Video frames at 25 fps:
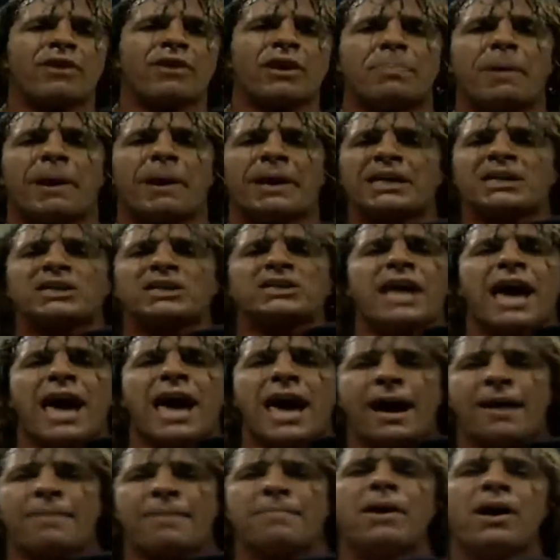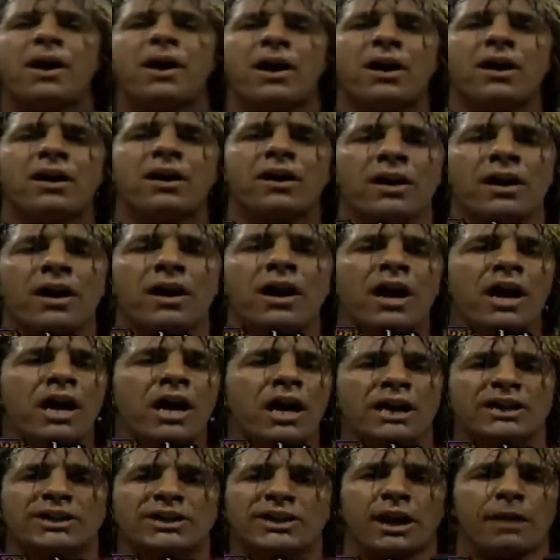and everybody's name
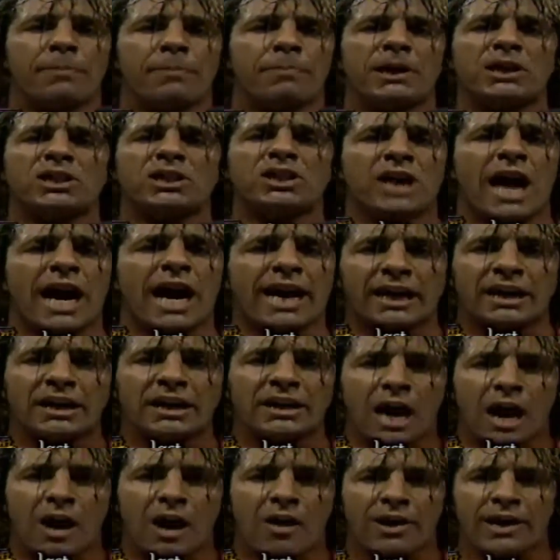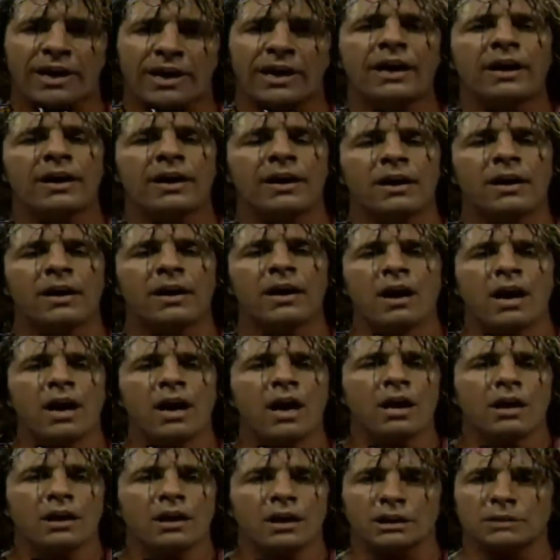is going to be secondary
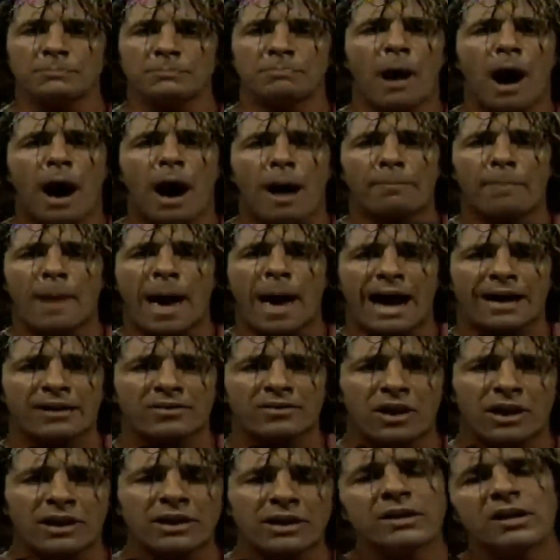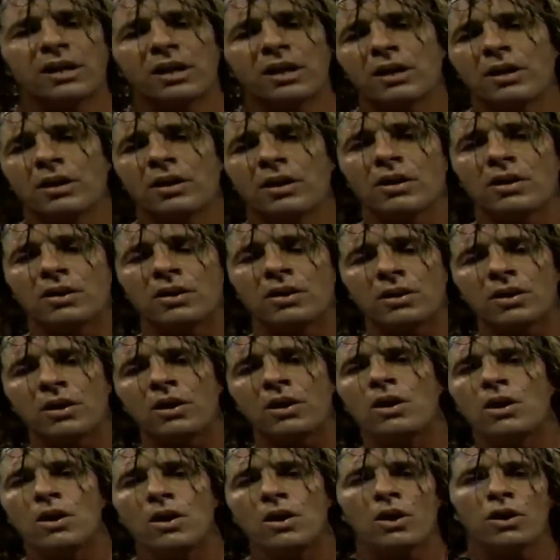because Bob Backlund,
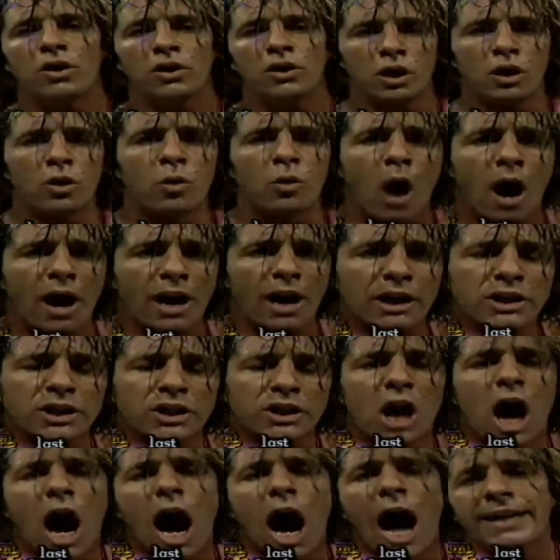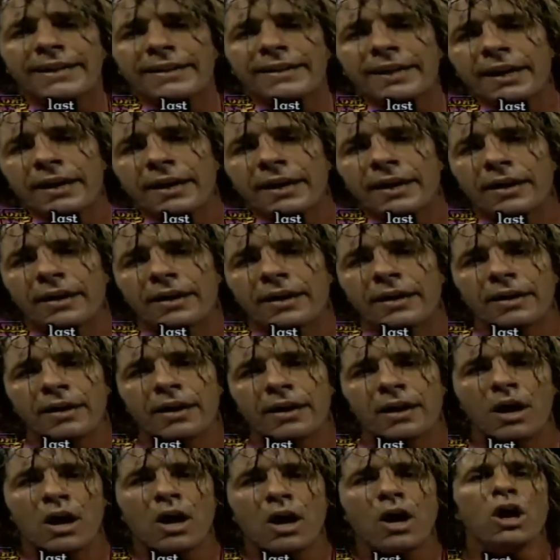you want a shot?
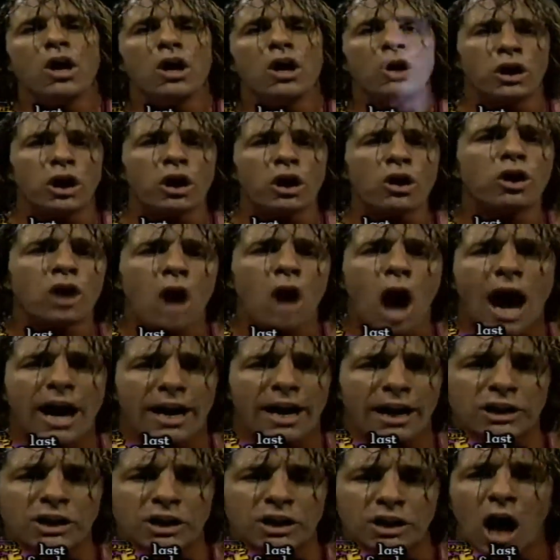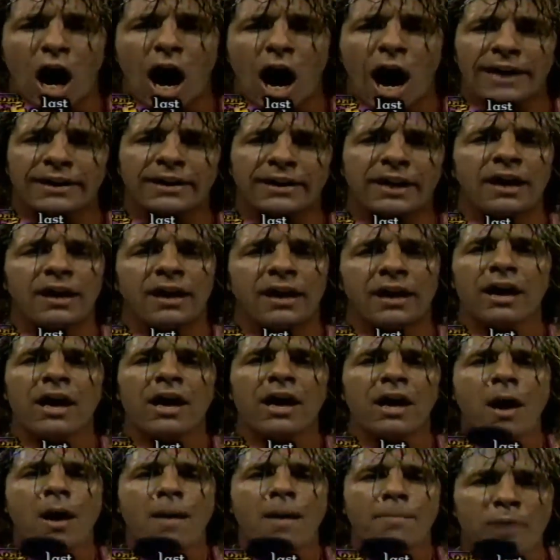You got a shot.
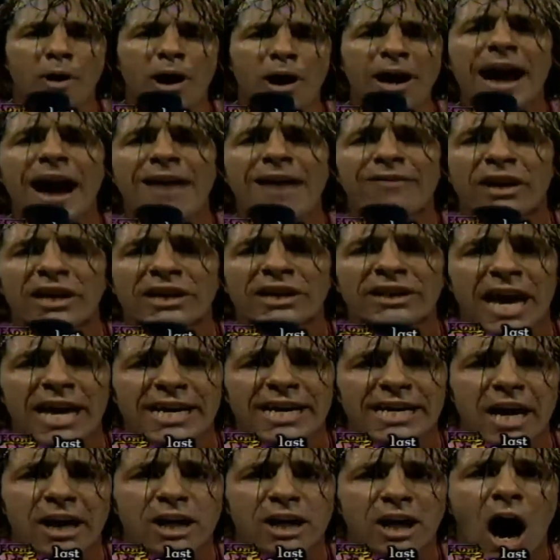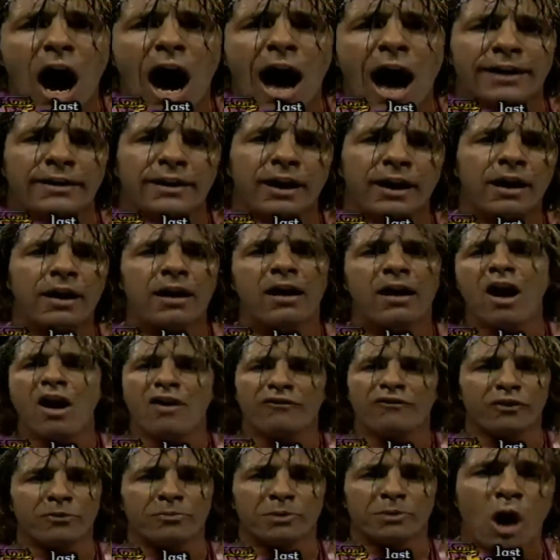Bring everything you got
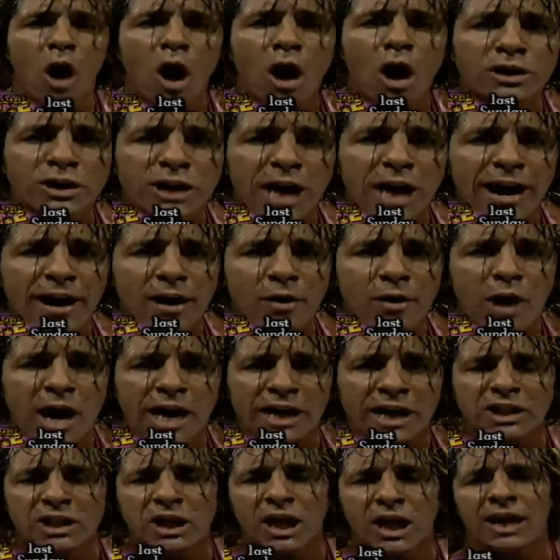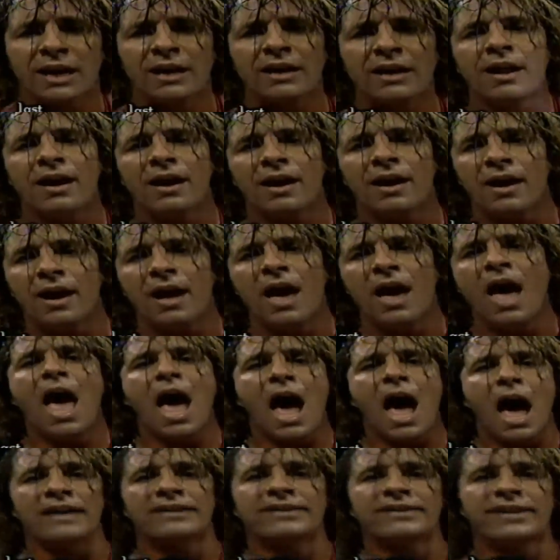from your generation
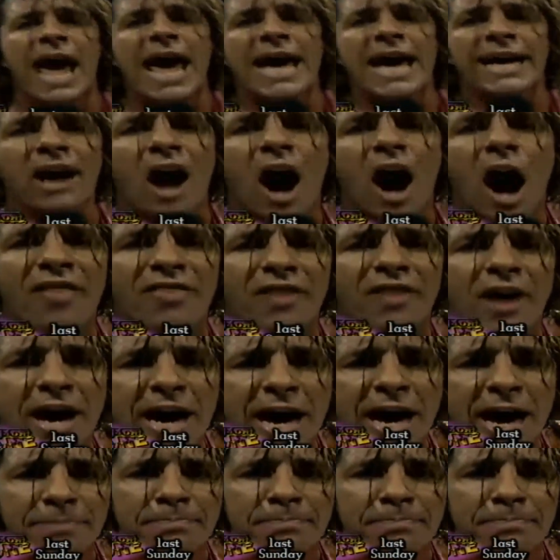and take on the